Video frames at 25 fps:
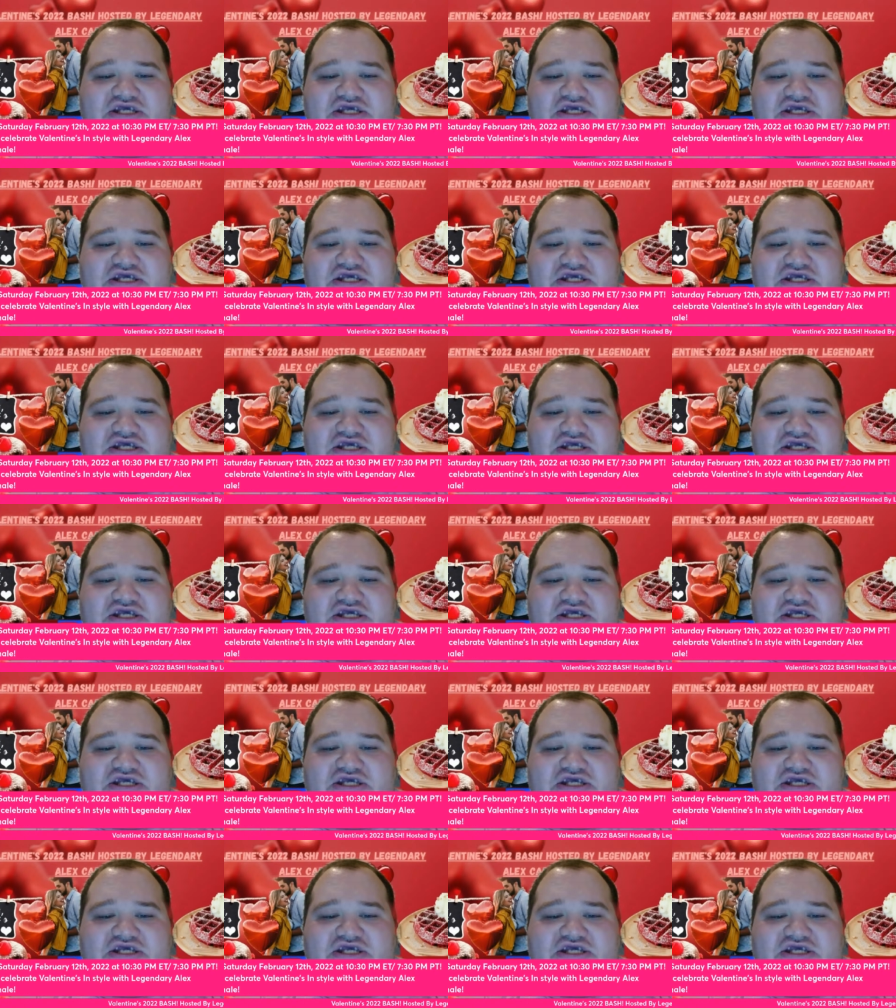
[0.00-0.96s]
p.m.
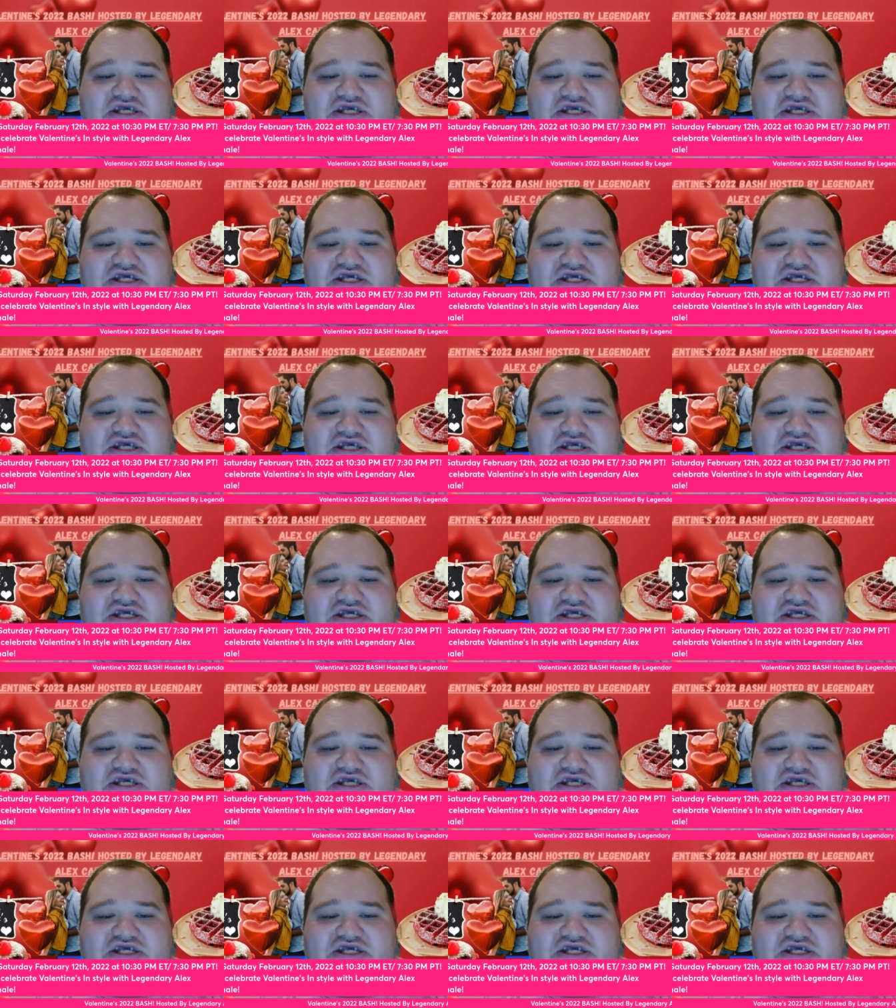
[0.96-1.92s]
Eastern,
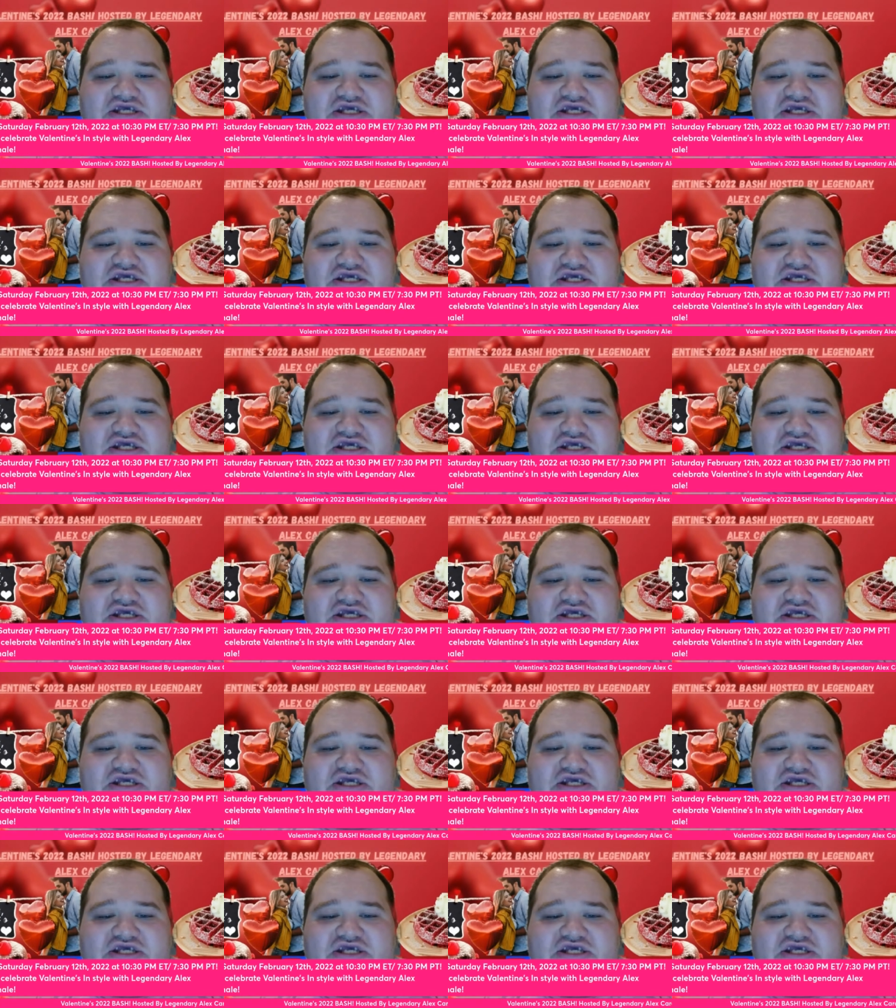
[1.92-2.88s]

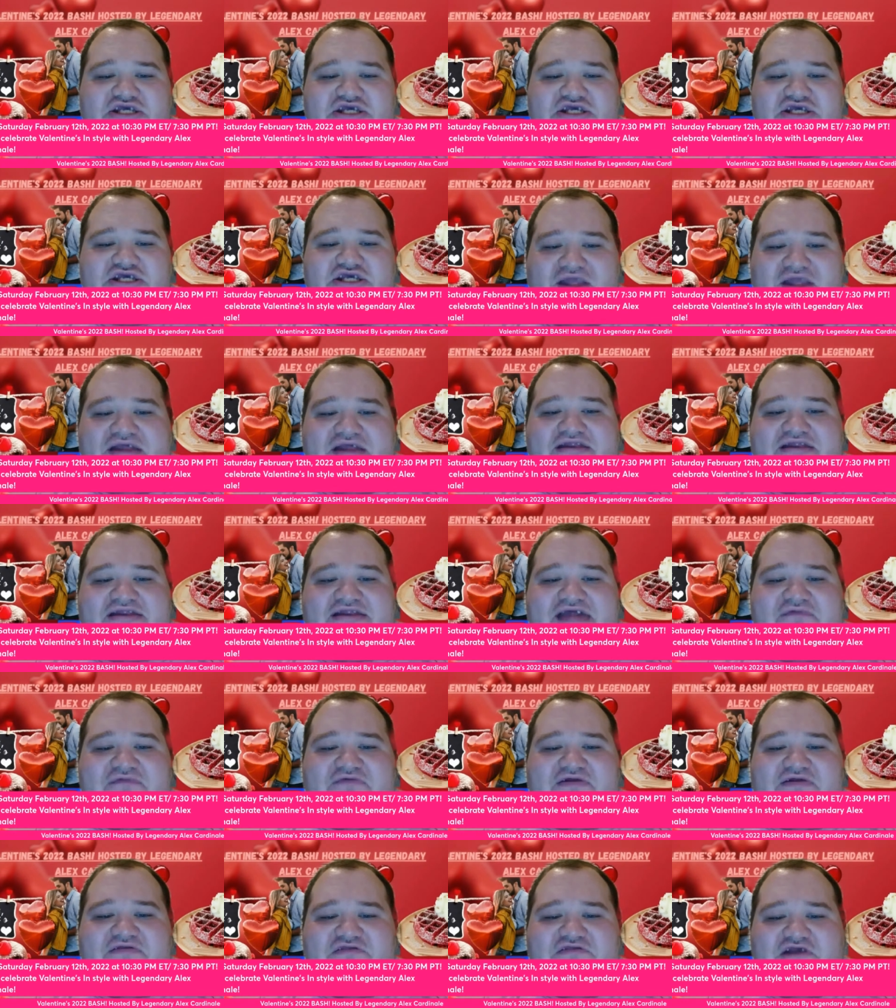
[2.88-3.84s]
7:30 p.m.
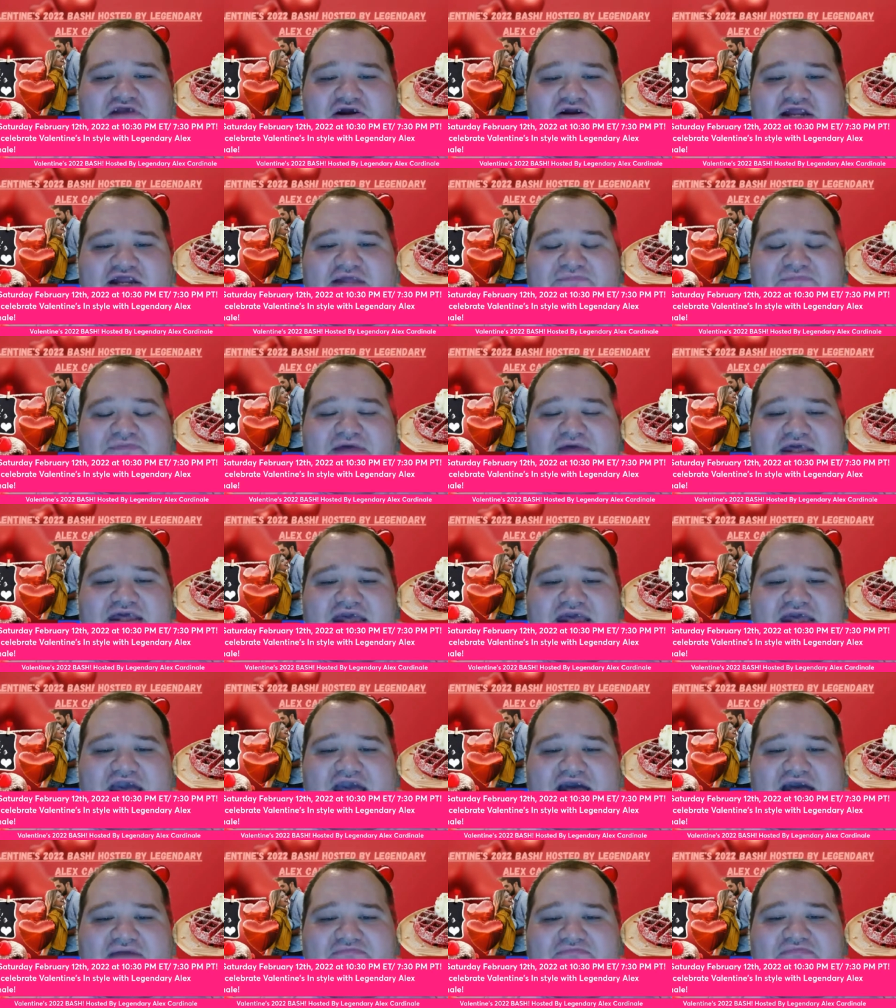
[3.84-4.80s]

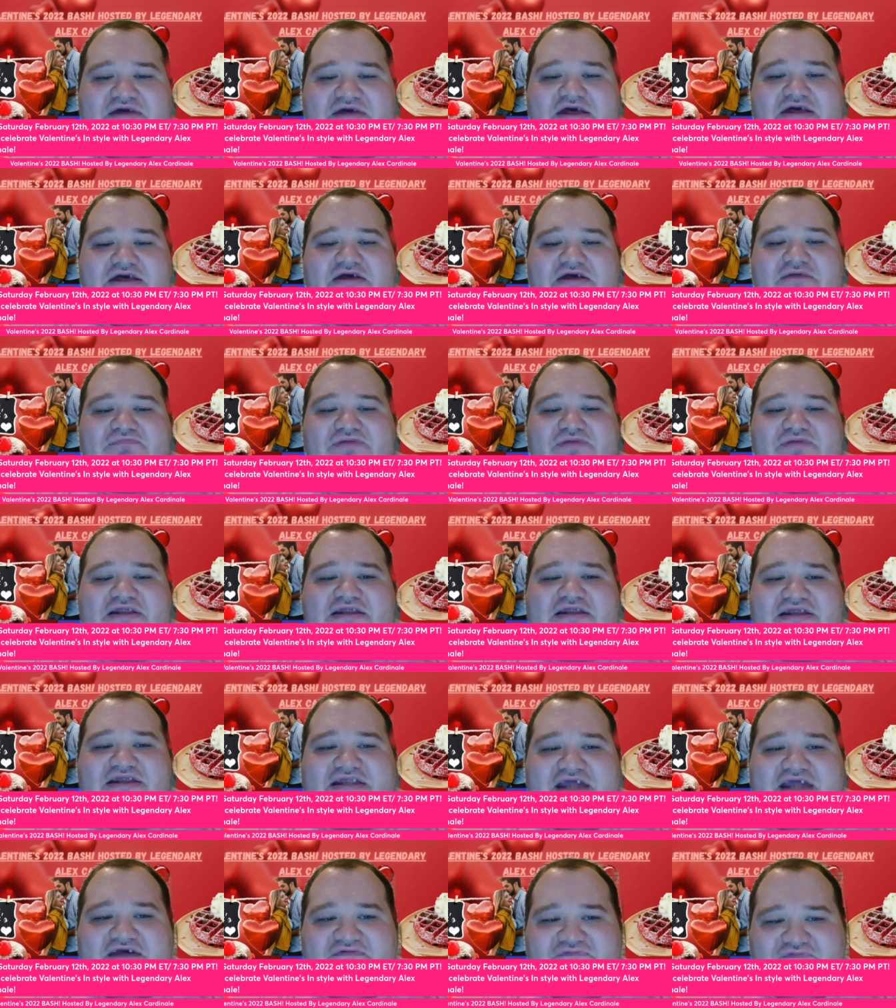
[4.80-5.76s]
Pacific.
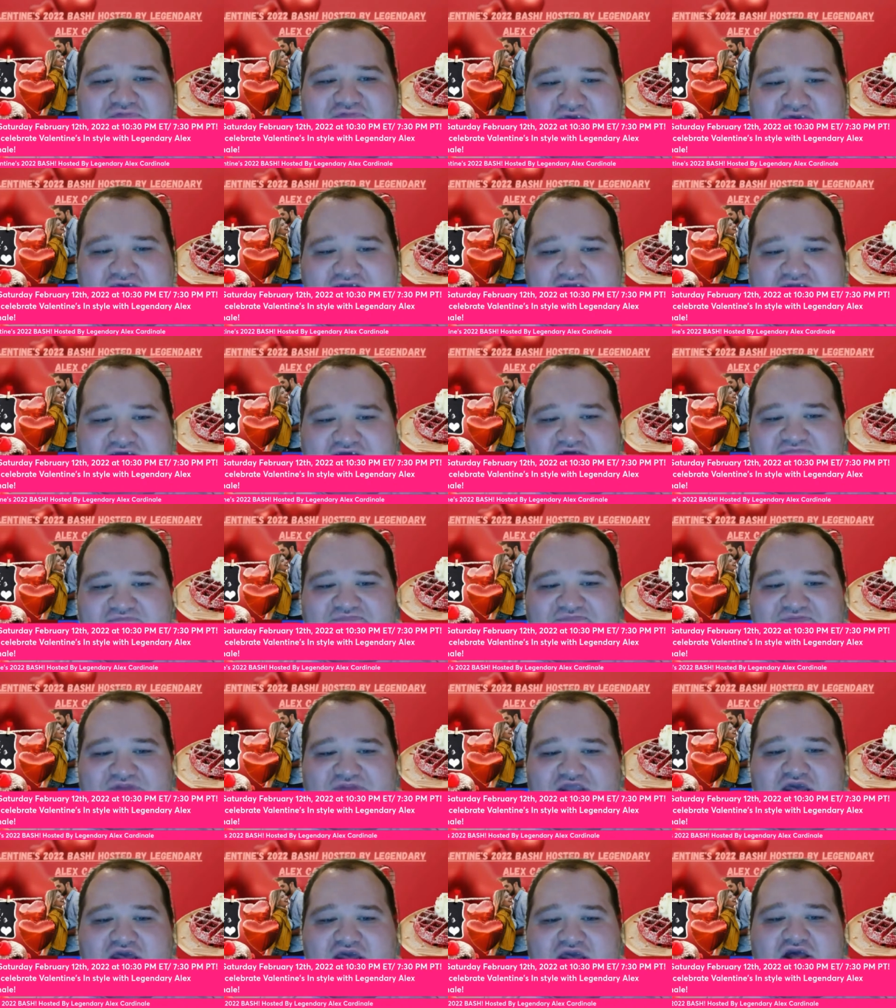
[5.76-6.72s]
Come celebrate
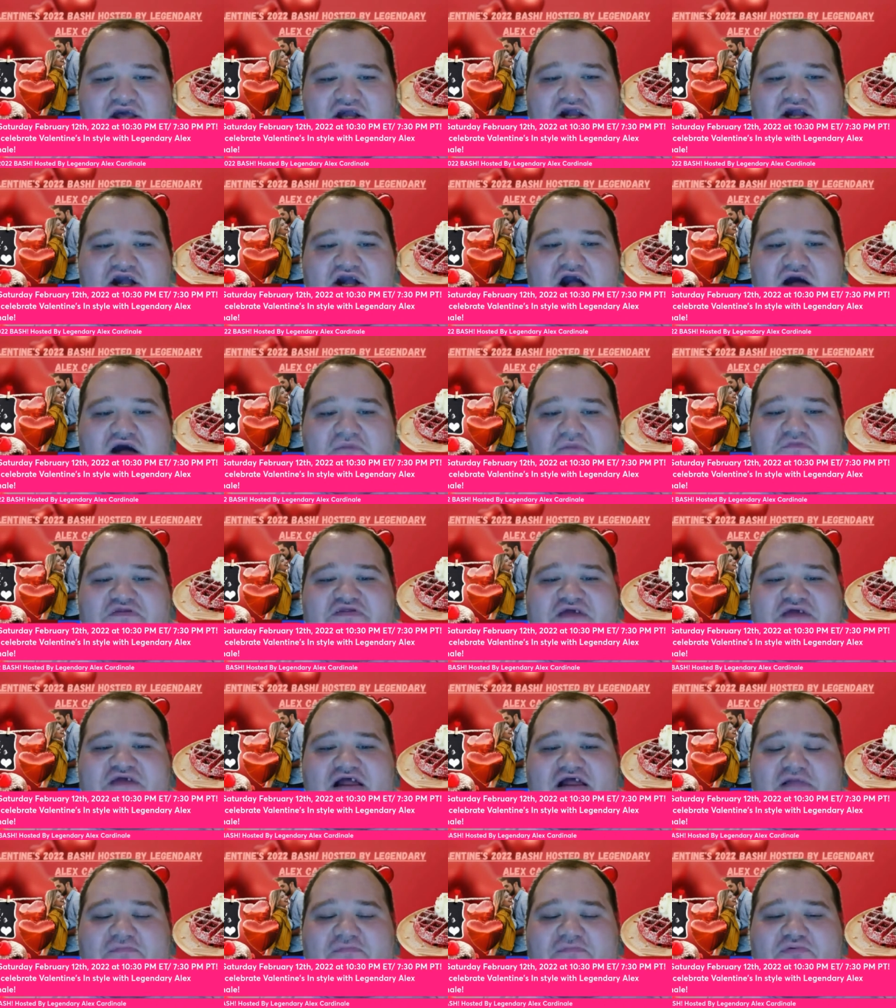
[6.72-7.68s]

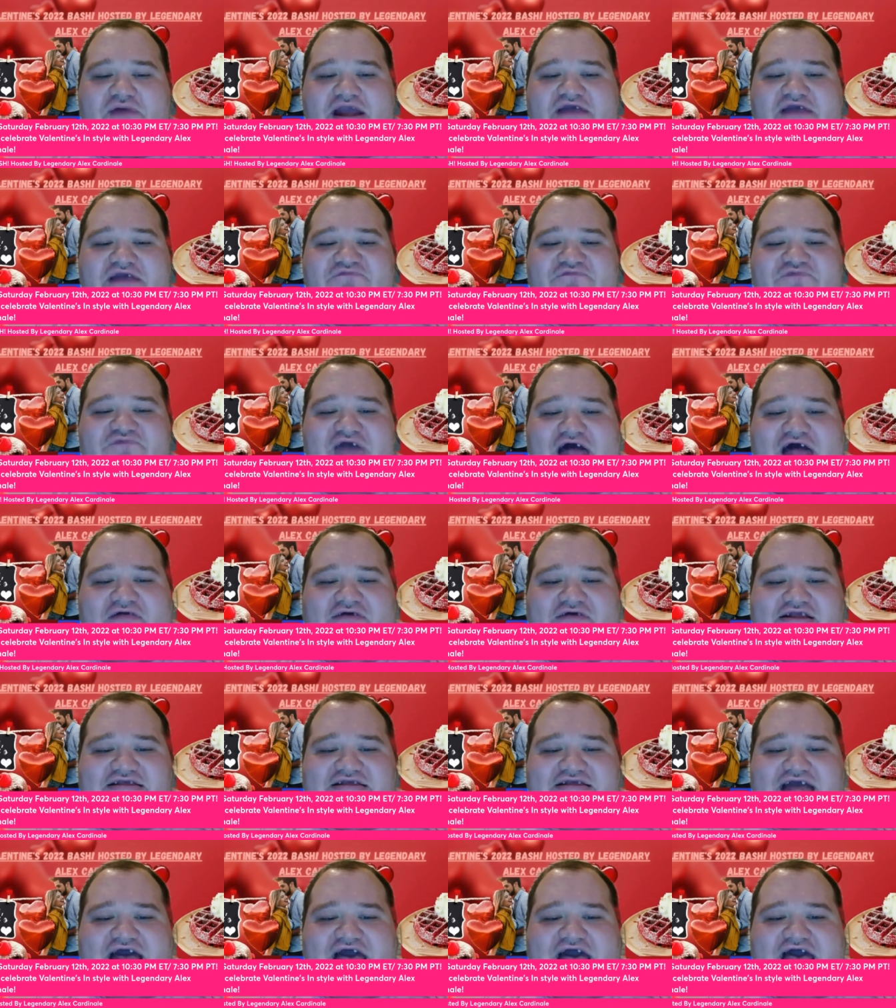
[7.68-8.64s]
Valentine's in style
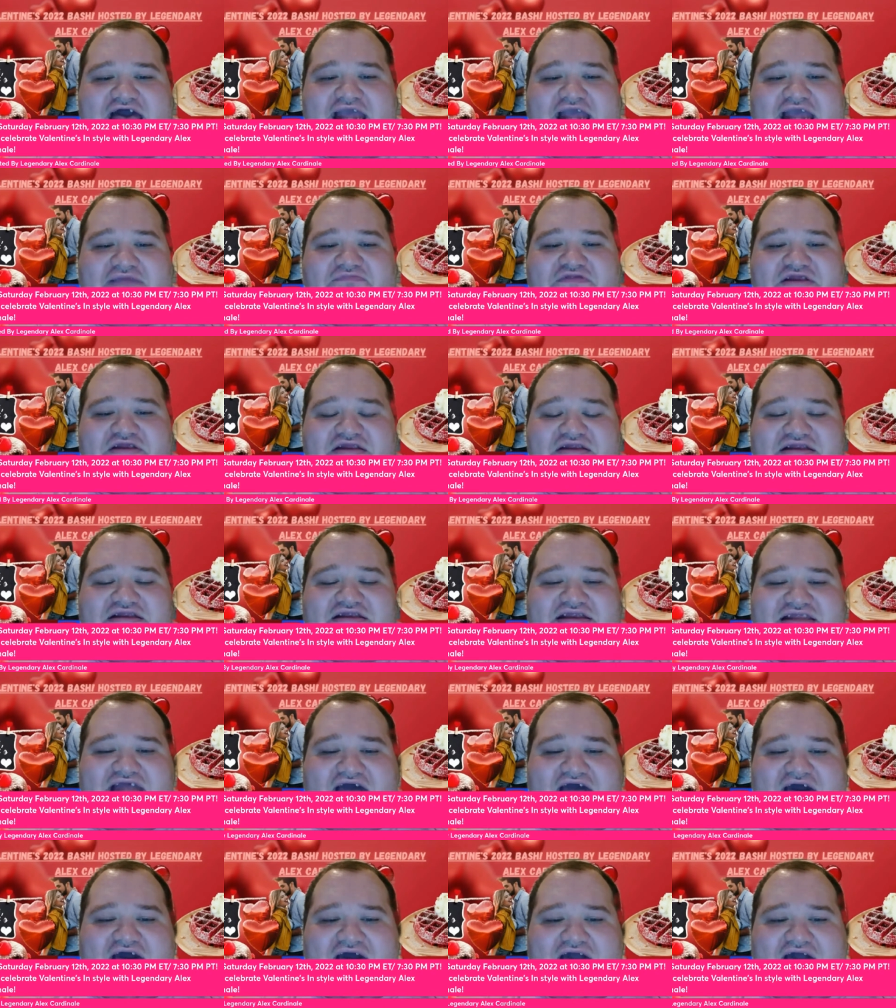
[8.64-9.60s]
with
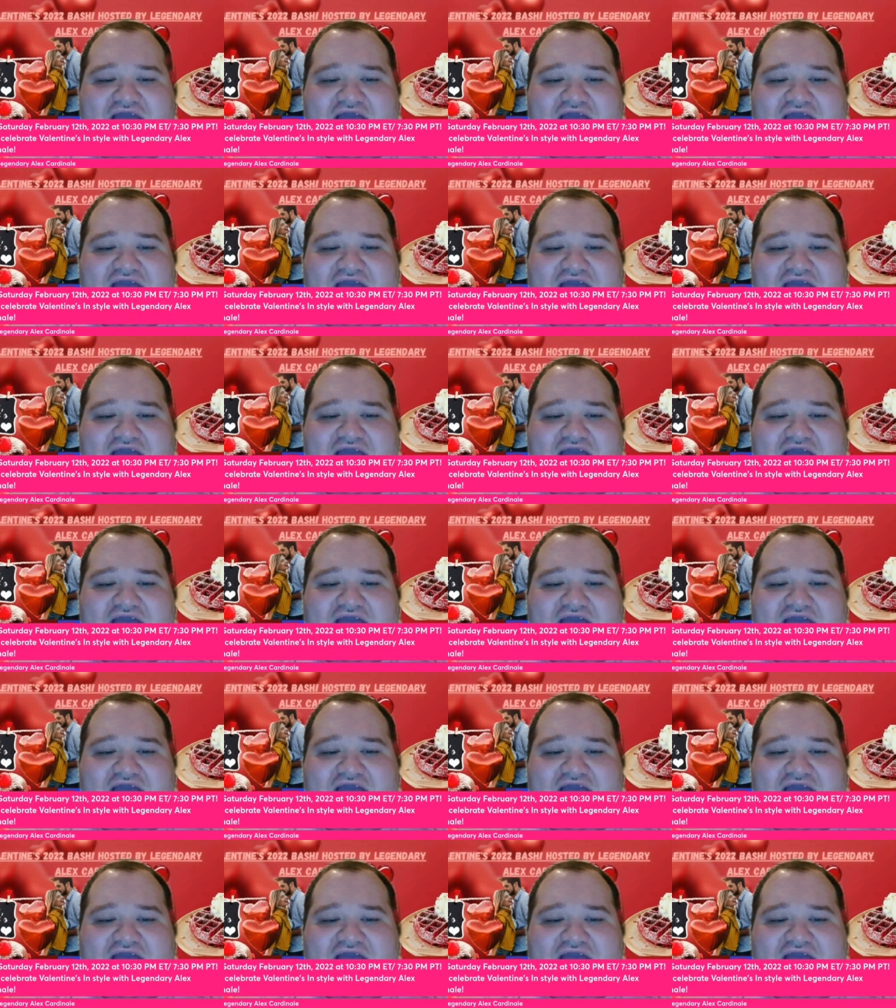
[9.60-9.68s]
me,